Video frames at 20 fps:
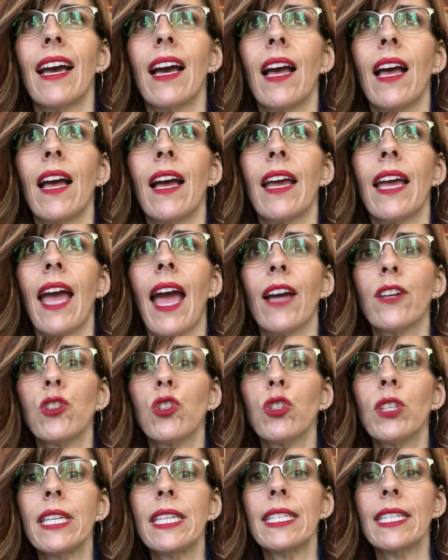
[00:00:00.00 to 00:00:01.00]
uh,
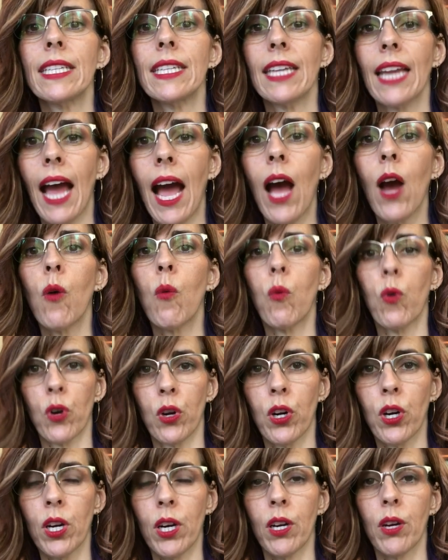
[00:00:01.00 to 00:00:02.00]
actually did not
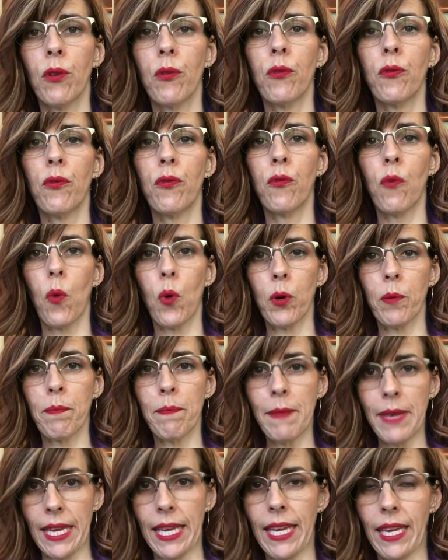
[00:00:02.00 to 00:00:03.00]
work for
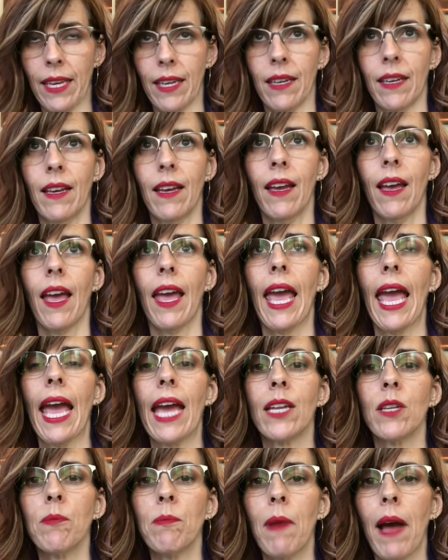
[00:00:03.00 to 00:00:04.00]
me
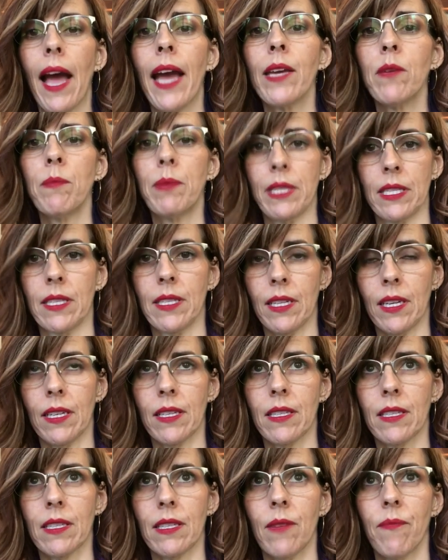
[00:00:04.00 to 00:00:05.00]
and my
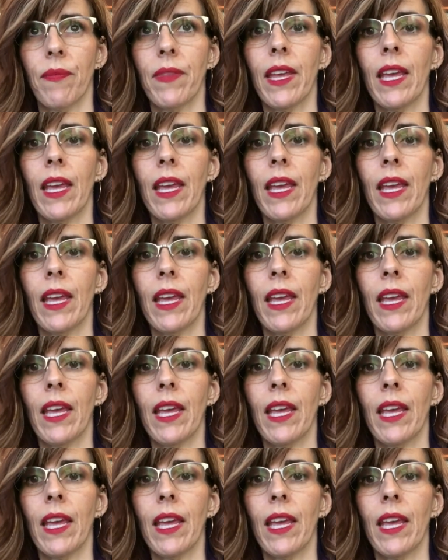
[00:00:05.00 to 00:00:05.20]
business.